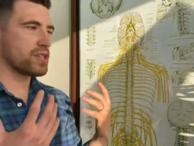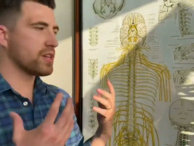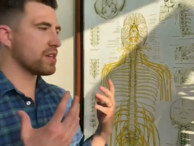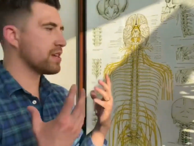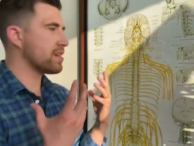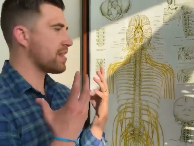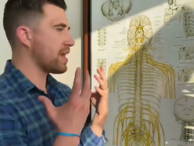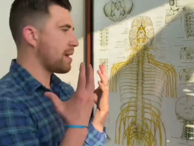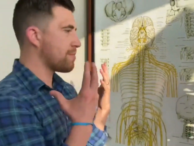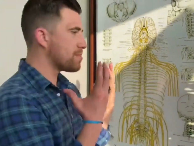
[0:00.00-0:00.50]

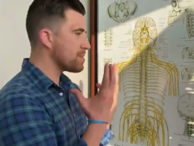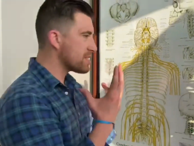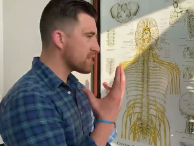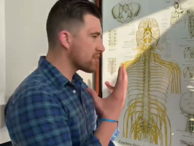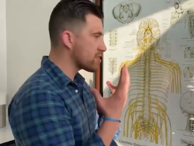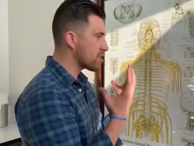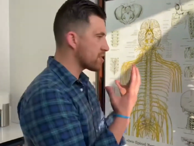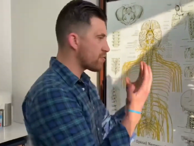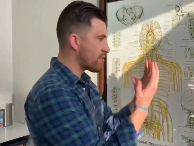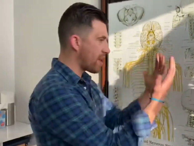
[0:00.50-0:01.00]
that
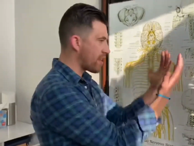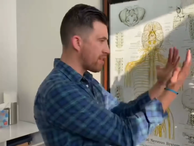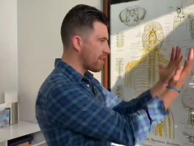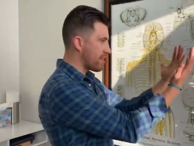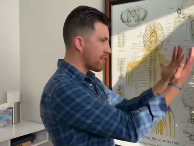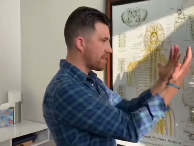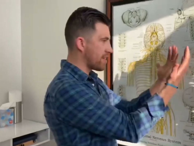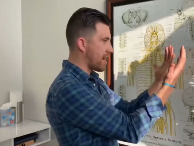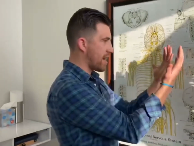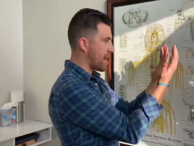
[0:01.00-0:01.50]
position, rather
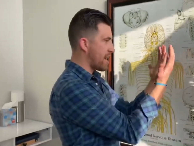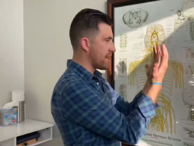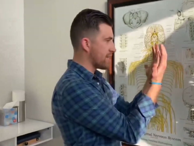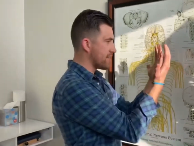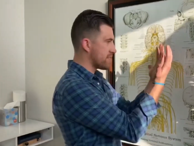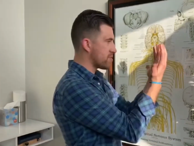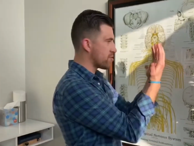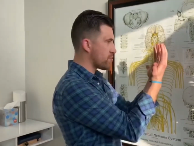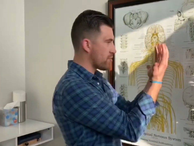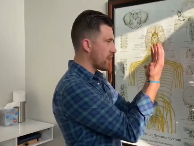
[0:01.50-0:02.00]
than the eye
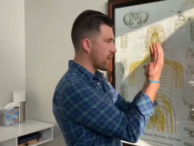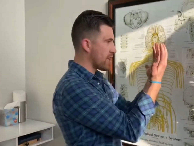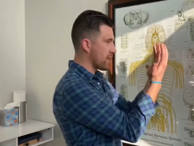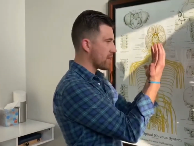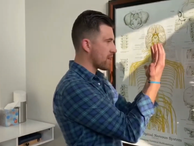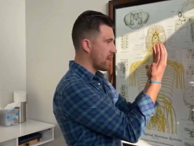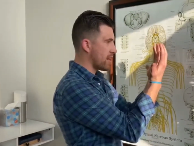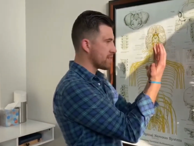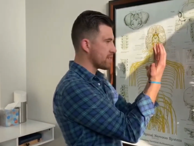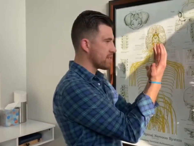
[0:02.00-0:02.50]
strain
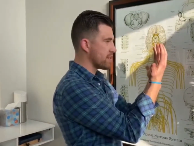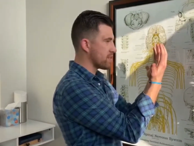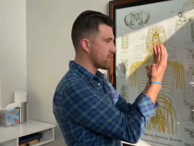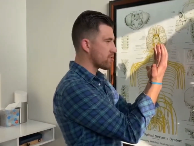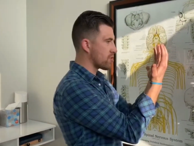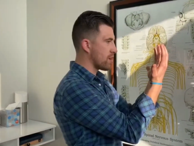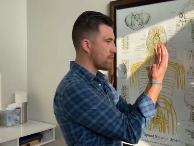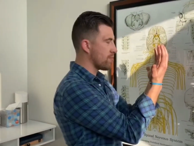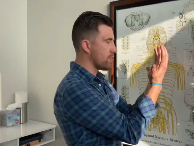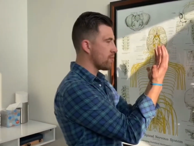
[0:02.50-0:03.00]
causing the
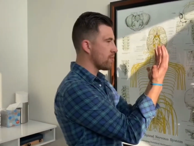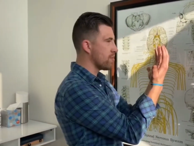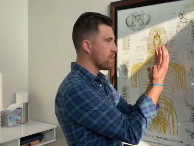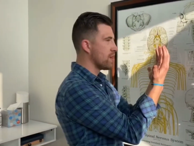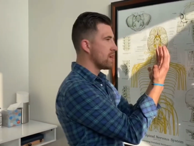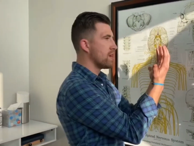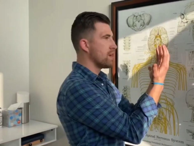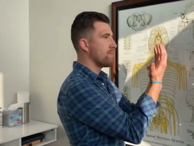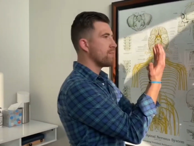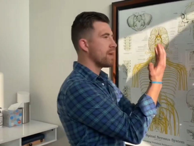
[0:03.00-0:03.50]
trouble,
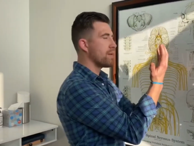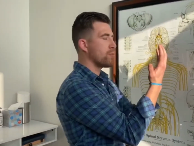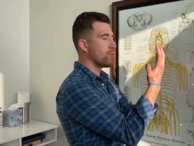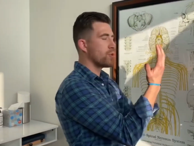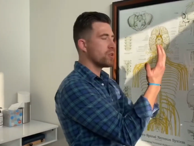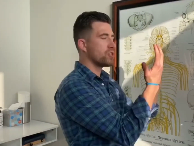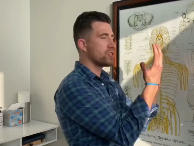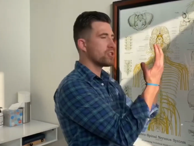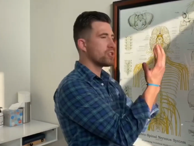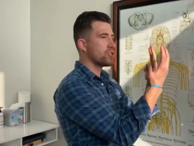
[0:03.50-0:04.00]
maybe we
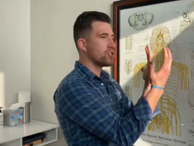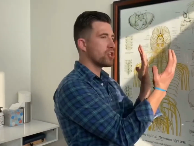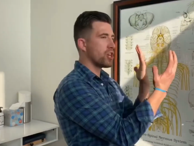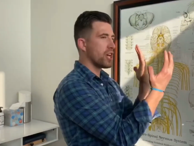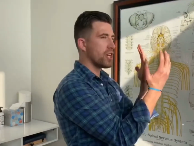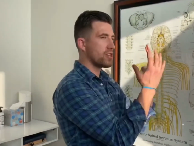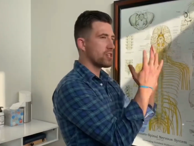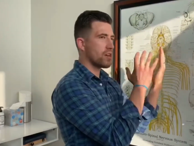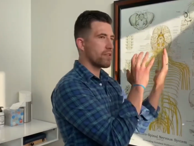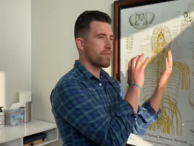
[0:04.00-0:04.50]
should
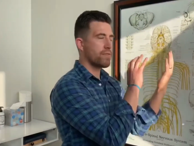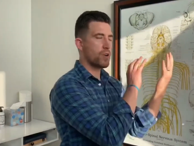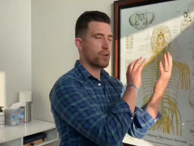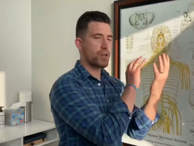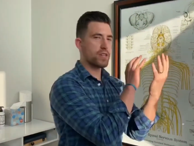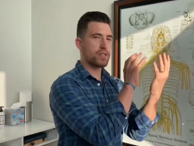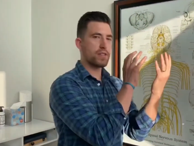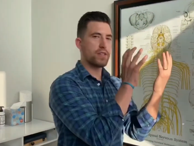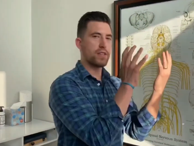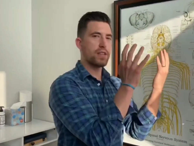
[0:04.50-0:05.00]
change our
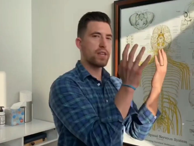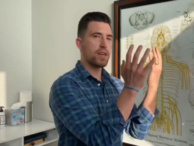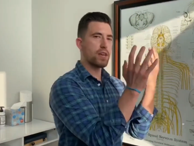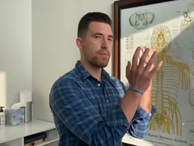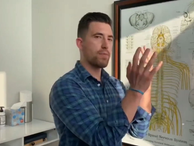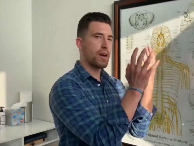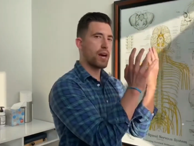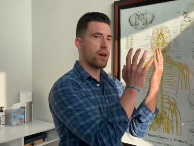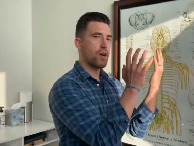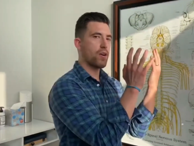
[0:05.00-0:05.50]
focus and think
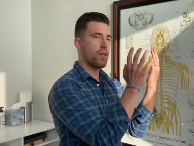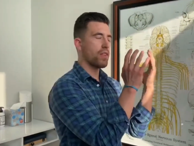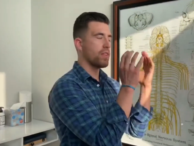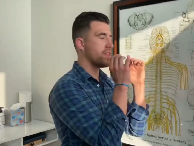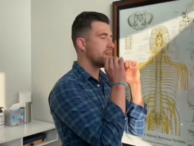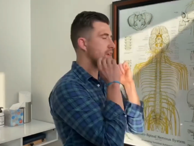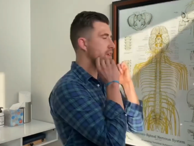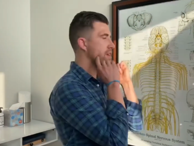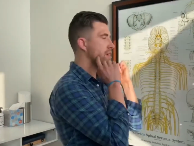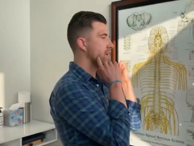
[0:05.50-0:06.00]
about
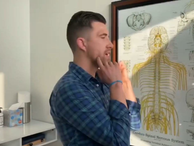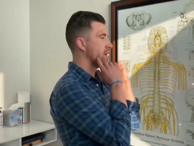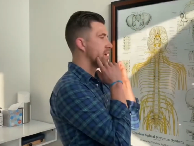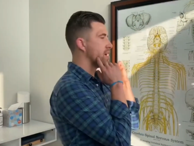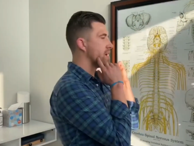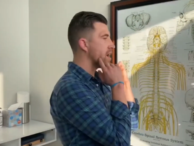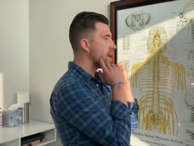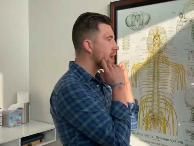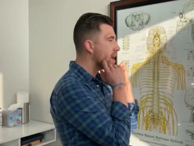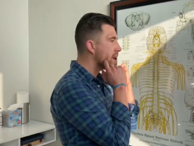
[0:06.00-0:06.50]
the
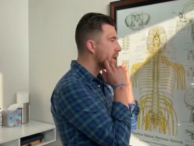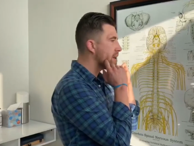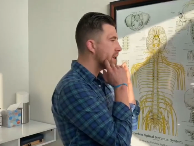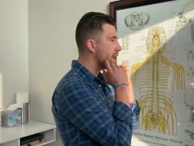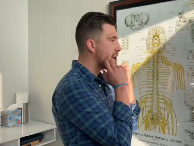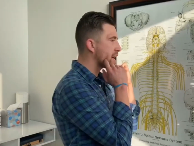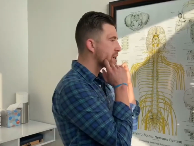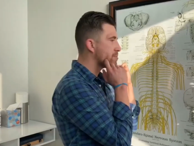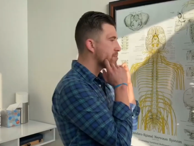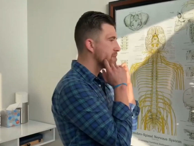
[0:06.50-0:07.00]

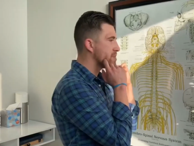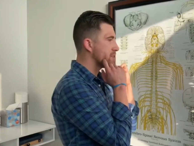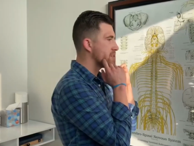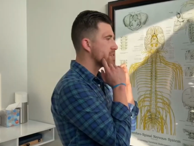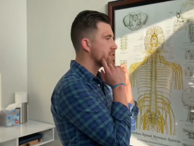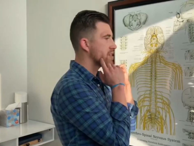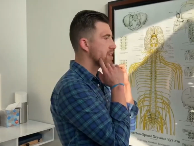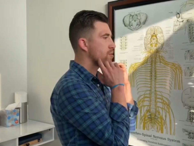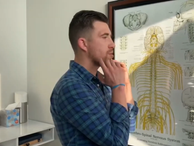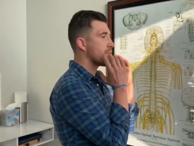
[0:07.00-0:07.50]
neck
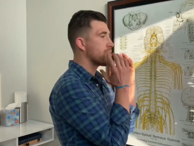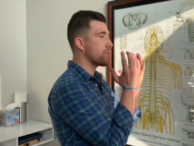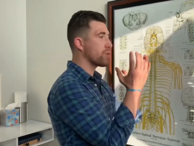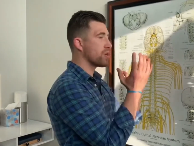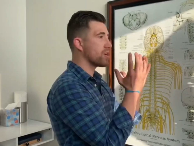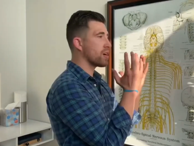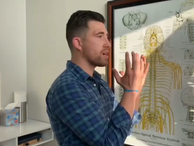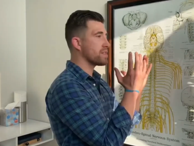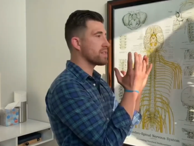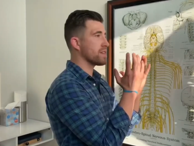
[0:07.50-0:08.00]
position that we're putting
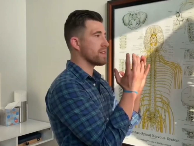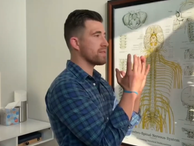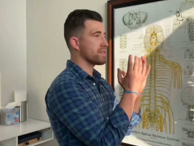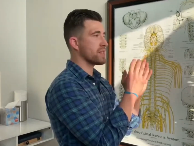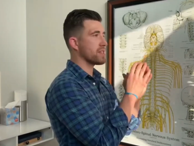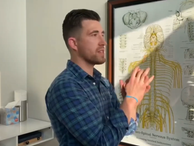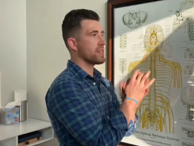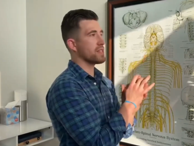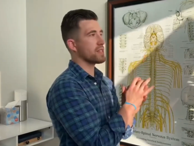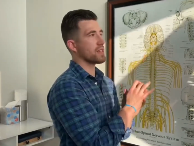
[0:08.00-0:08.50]
ourselves
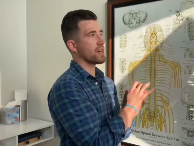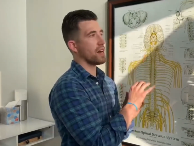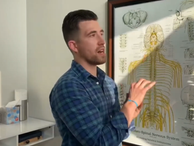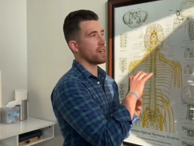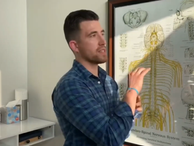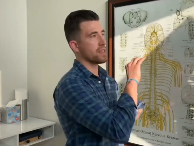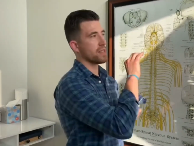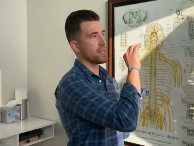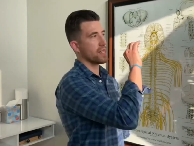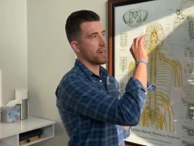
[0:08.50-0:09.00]
in is
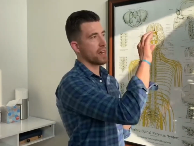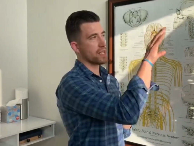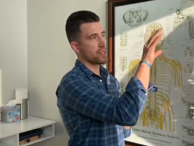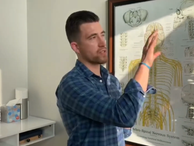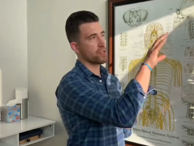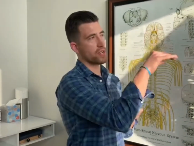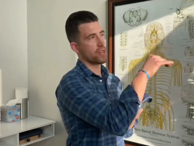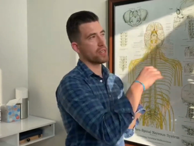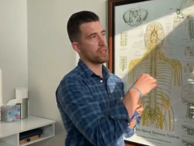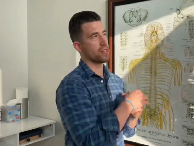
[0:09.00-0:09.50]
causing
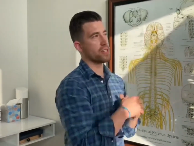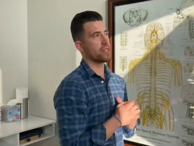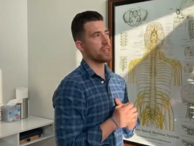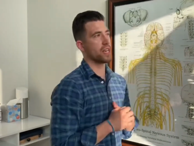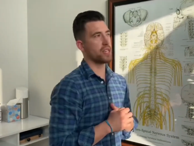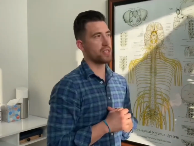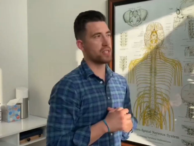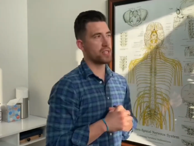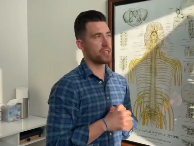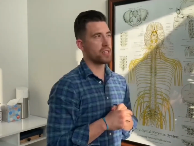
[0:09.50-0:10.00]
extra
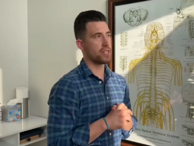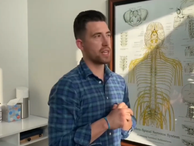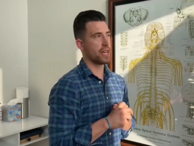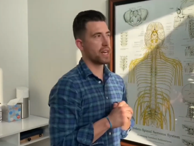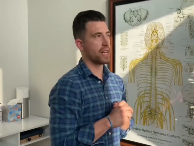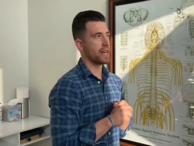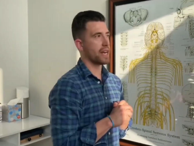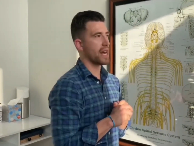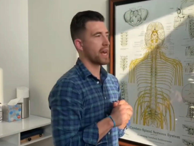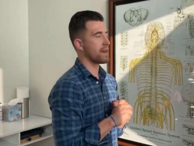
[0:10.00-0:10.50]
irritation to that
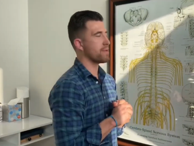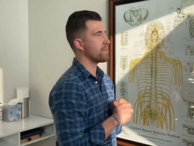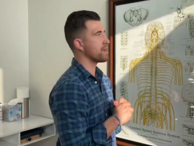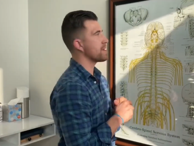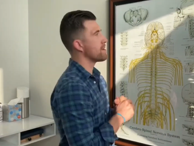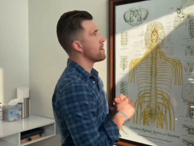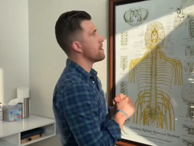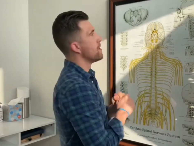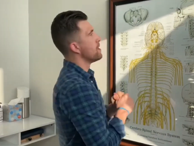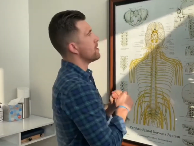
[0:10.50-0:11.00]
anatomy.
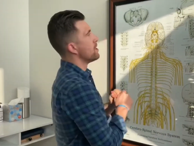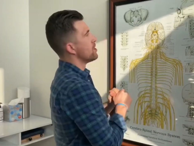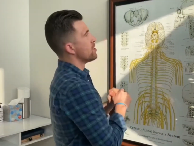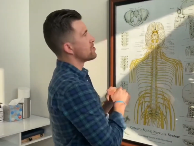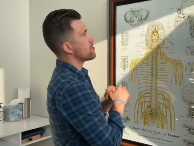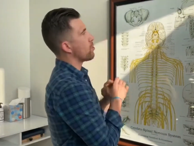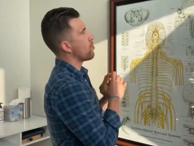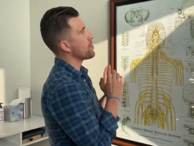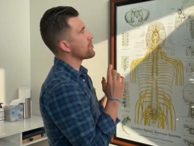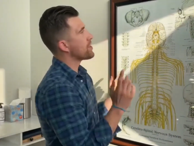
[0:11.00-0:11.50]

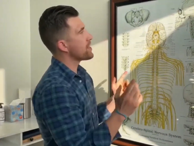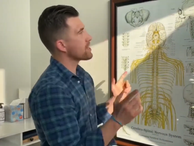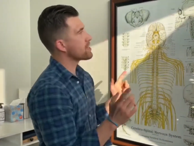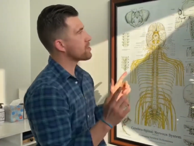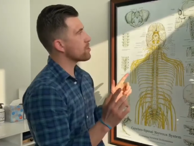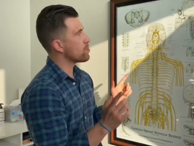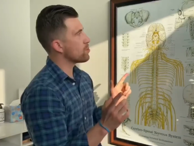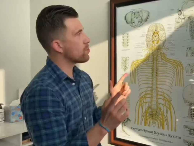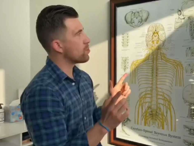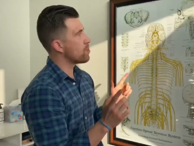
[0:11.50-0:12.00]
So one thing
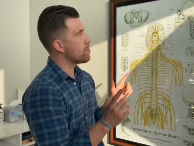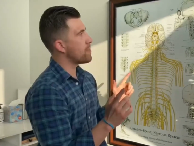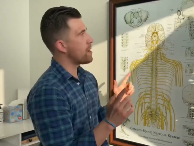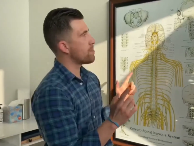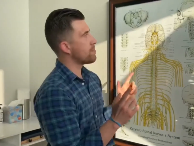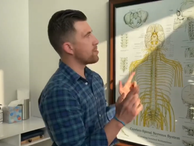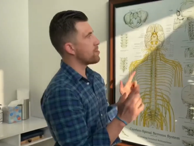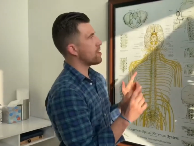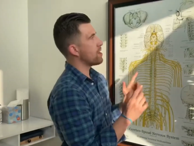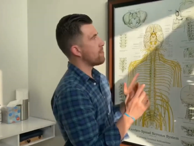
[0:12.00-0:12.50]
to
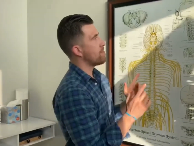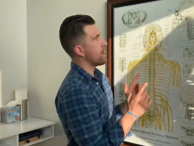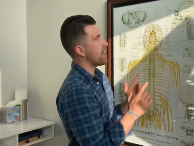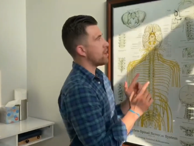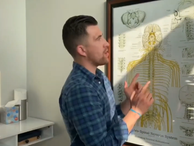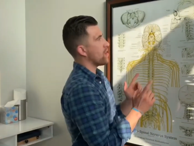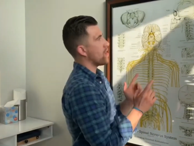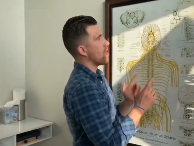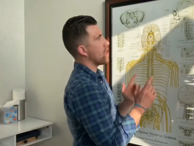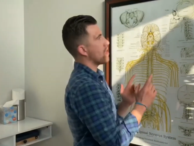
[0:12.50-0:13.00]
remember
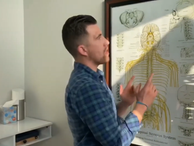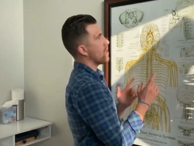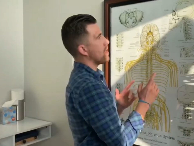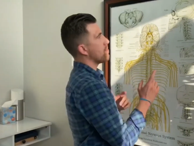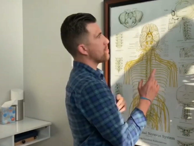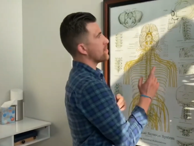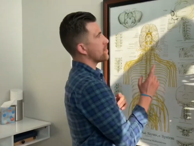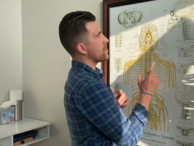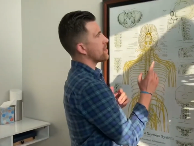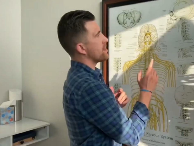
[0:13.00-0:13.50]
about our
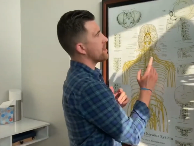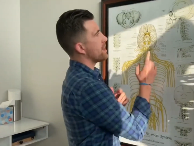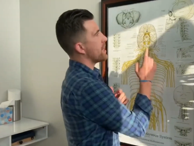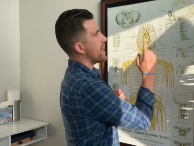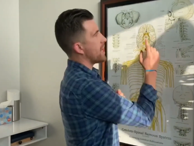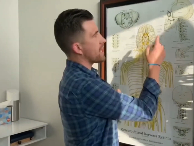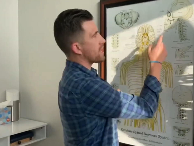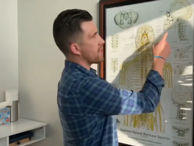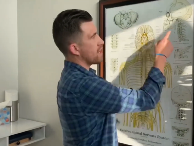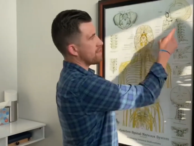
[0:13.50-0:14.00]
upper
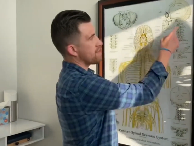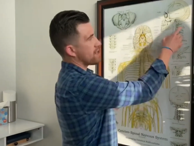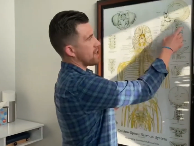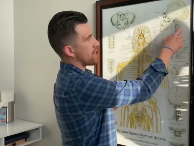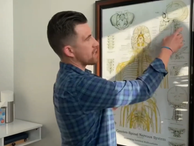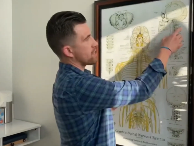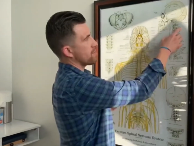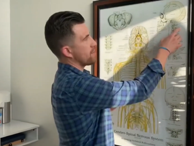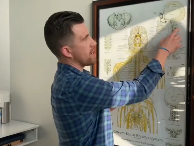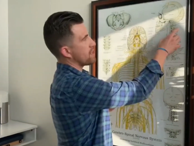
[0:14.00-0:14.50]
neck, and I've
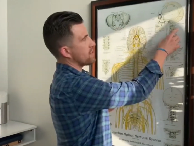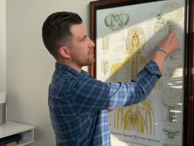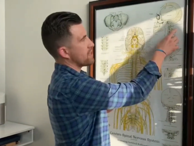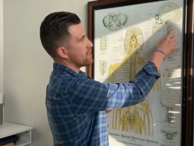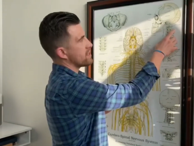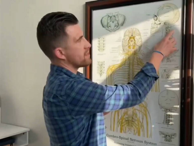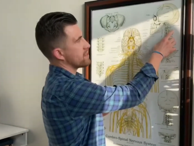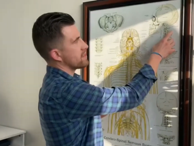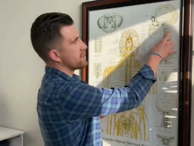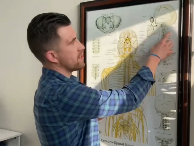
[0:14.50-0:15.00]
talked about
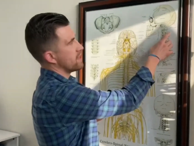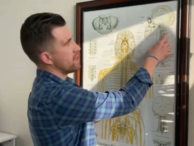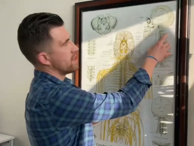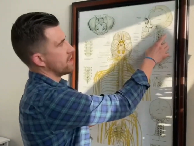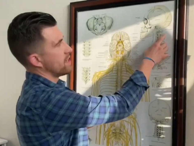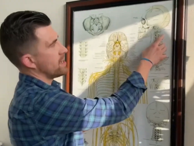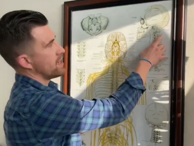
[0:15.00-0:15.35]
this in